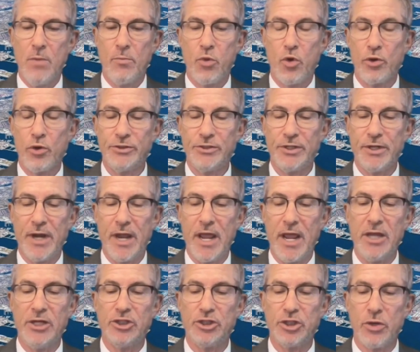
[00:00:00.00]
Ports in
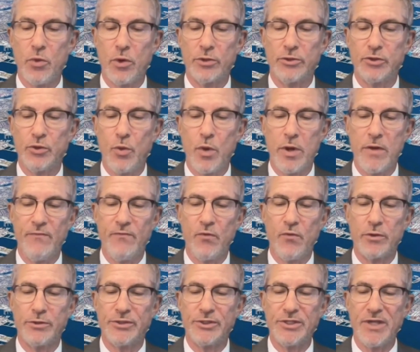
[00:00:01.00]
Asia work
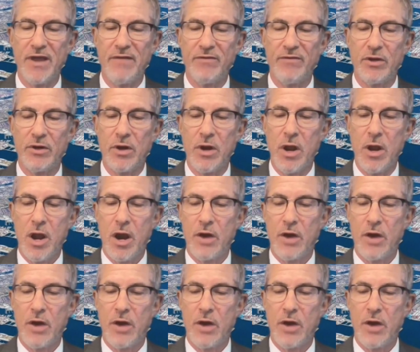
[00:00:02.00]
24/7.